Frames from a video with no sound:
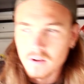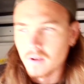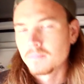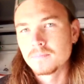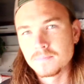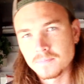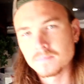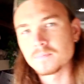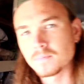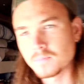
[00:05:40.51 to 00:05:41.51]
got you
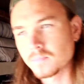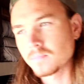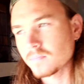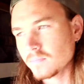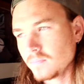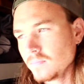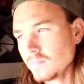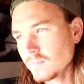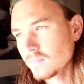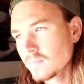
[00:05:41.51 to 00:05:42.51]
into
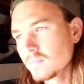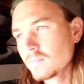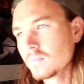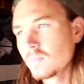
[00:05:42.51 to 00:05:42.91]
van life?